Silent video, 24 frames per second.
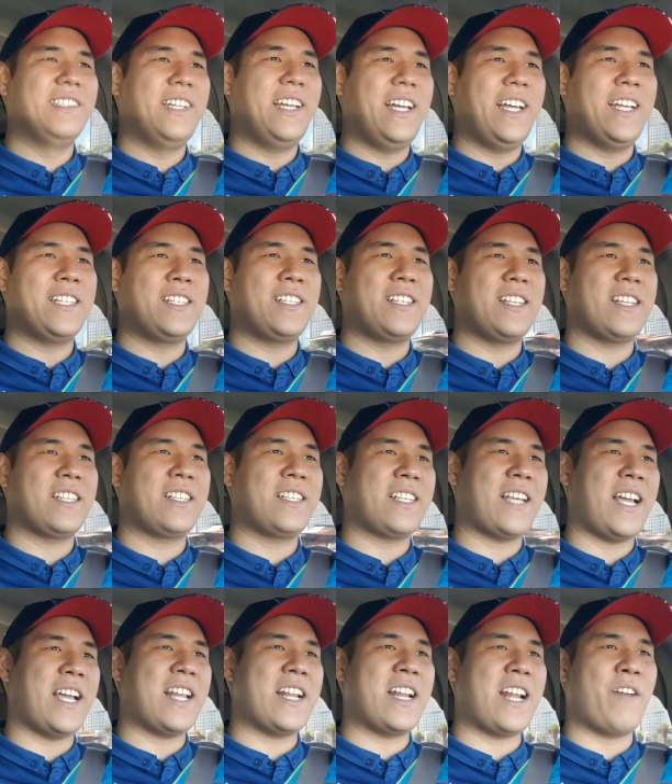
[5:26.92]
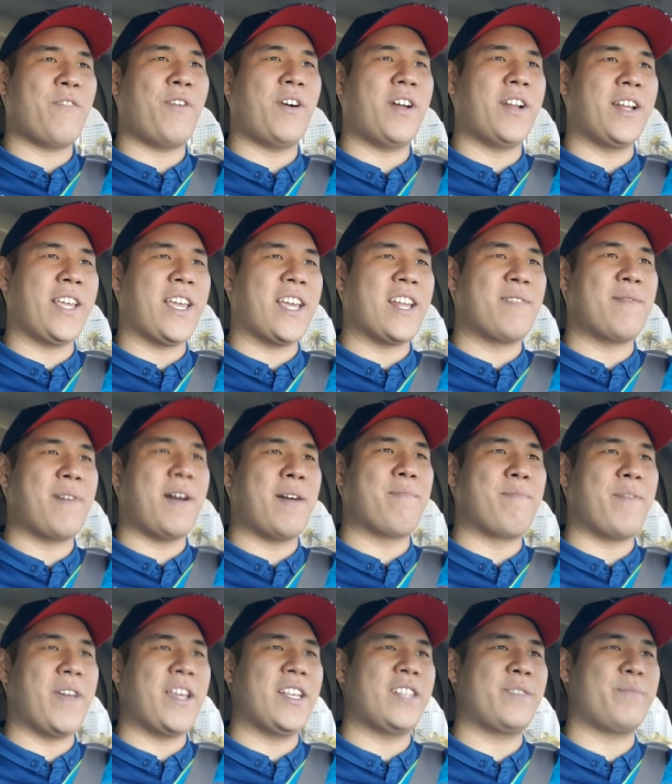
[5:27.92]
as excited I want to get about
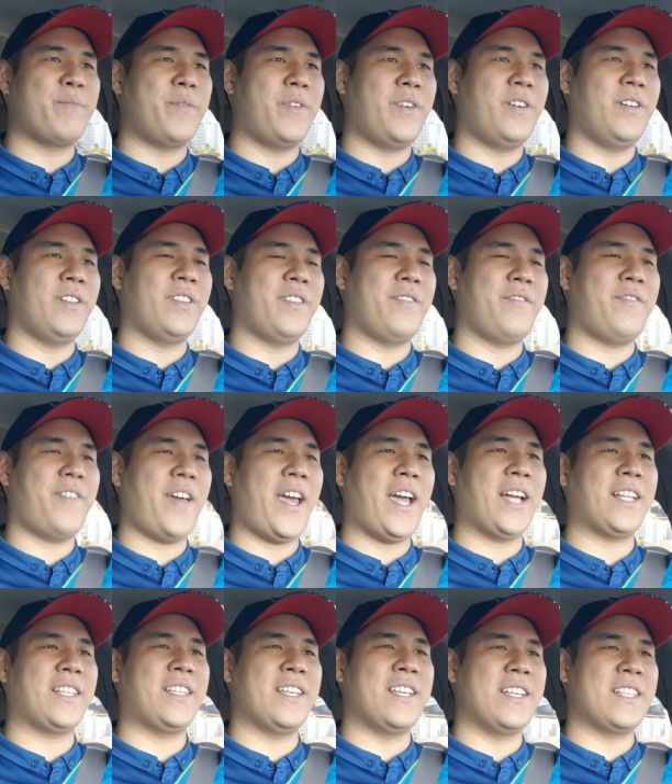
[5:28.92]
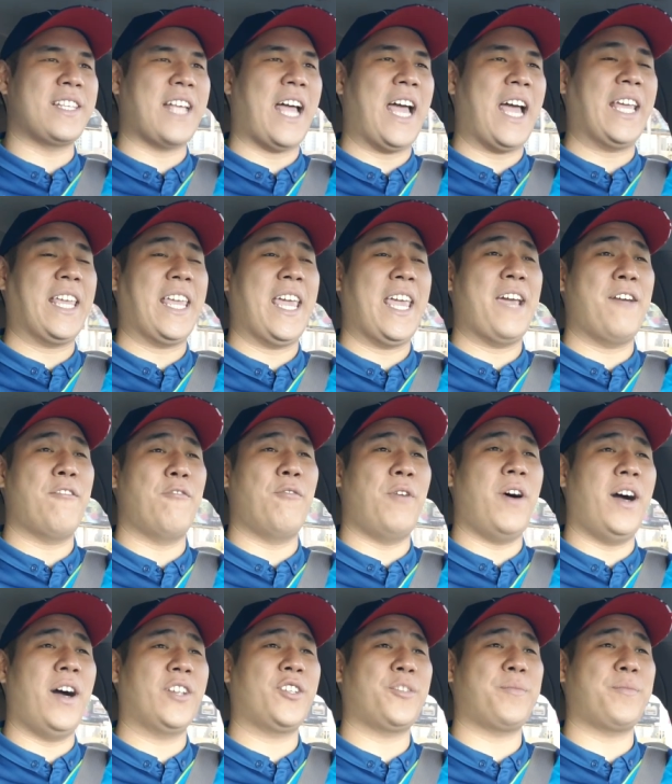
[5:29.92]
baseball, the fact is I can't
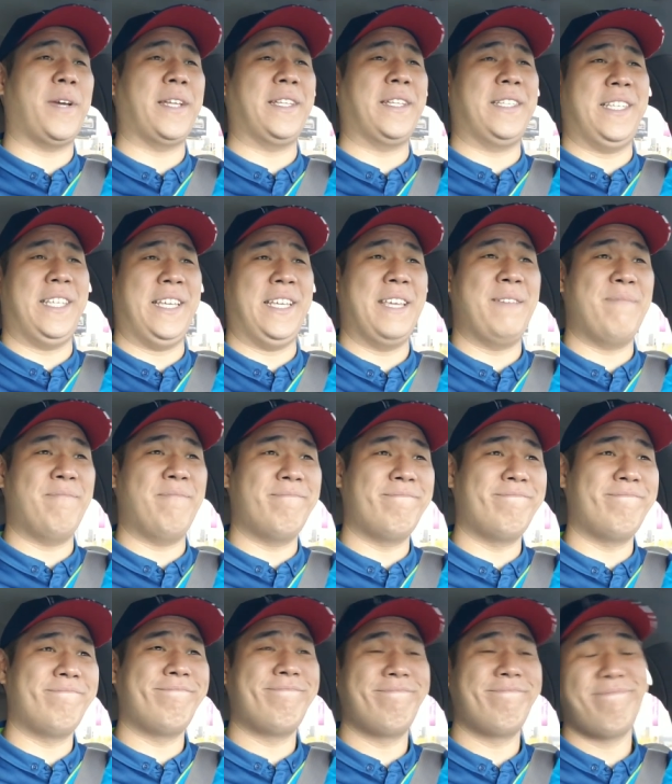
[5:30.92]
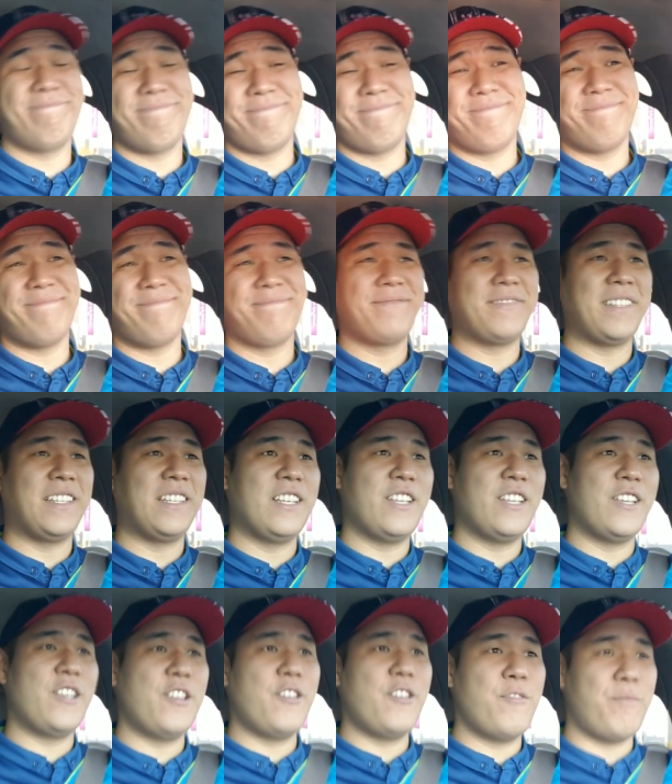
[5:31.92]
watch my
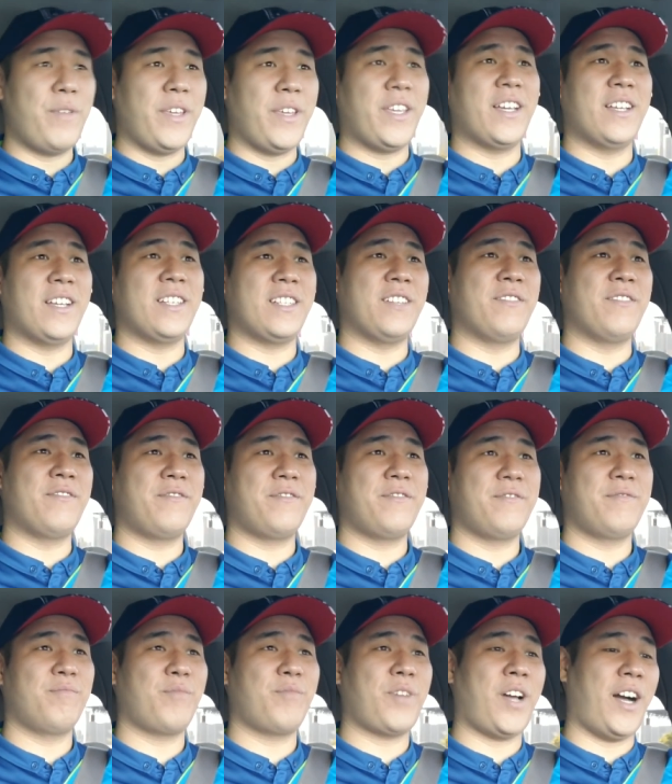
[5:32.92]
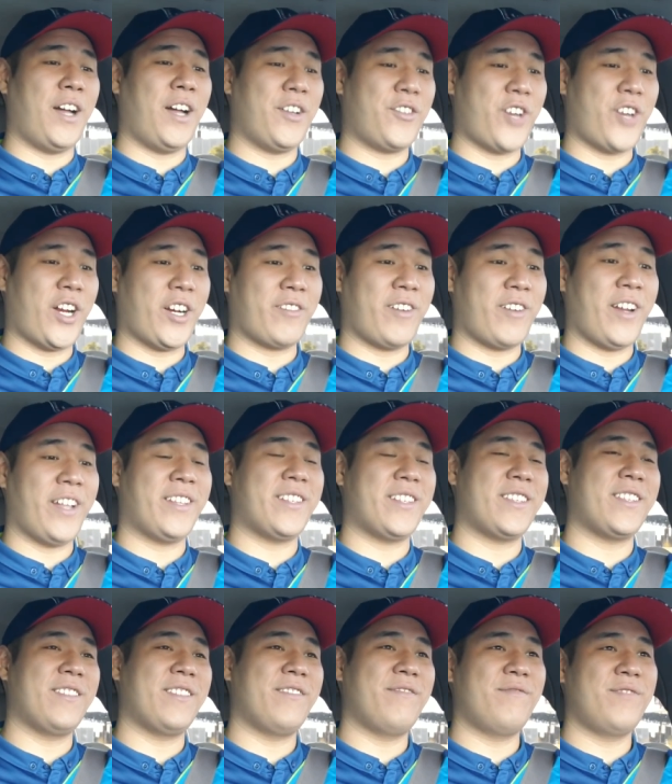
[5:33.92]
team because of contract
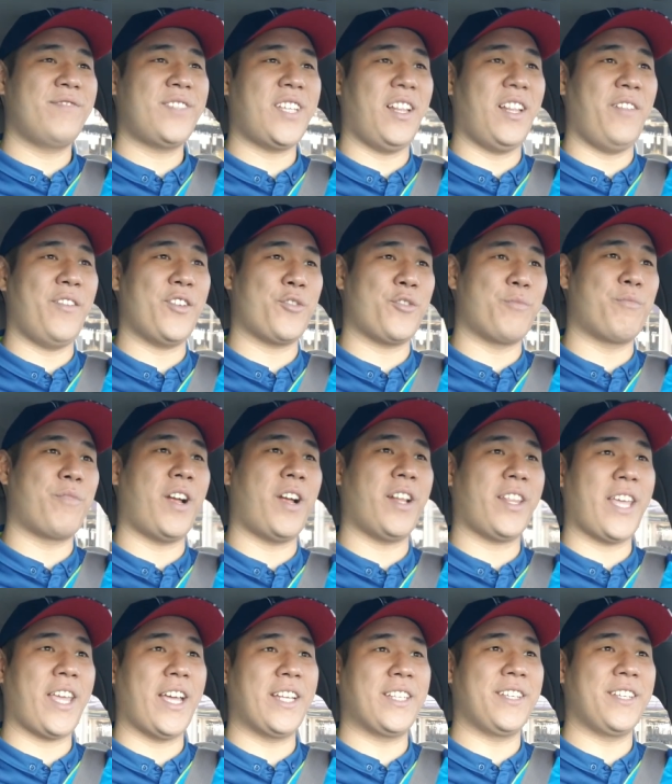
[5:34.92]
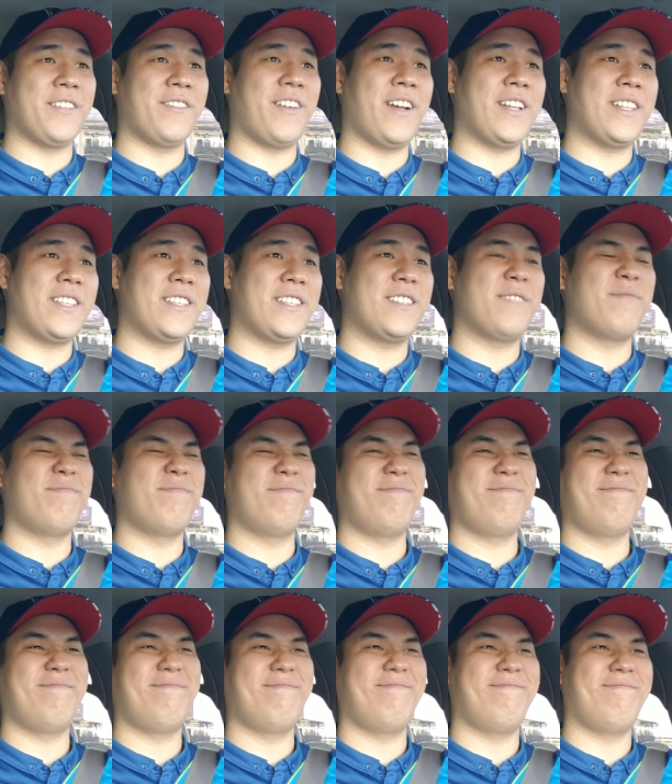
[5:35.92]
rights, television broadcasting rights.
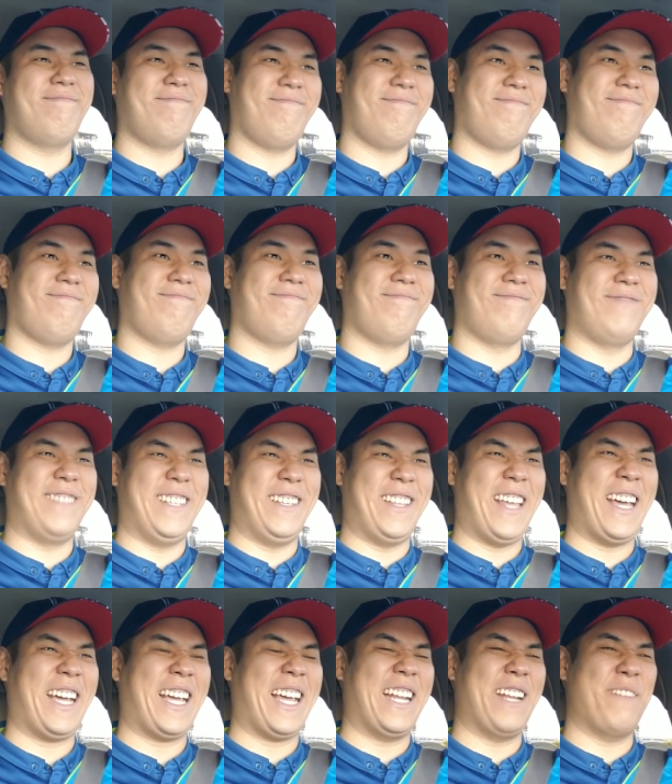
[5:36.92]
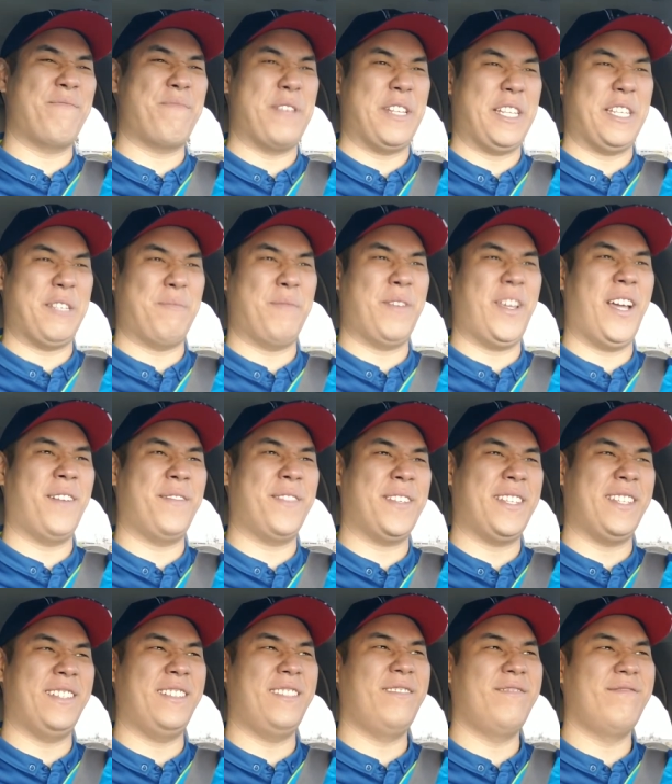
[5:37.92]
So that kind of pisses me off
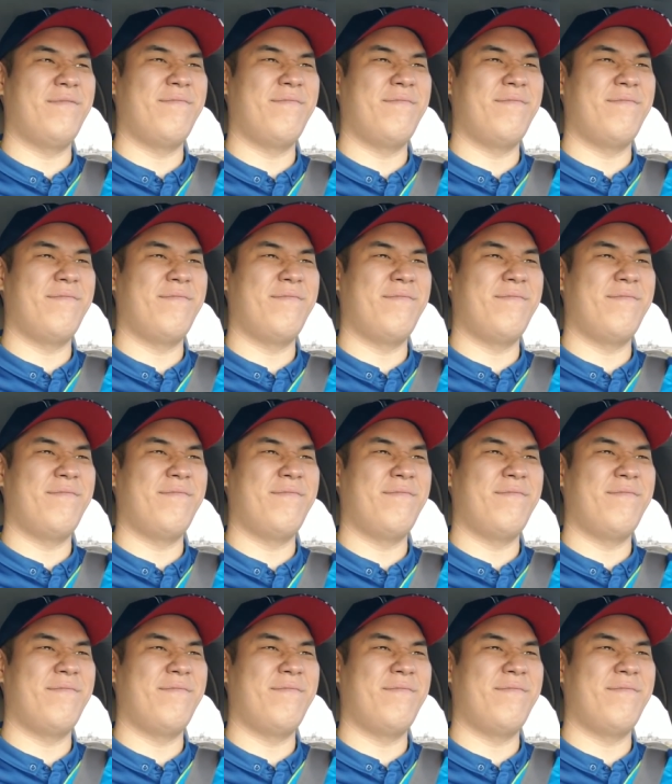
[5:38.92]
still.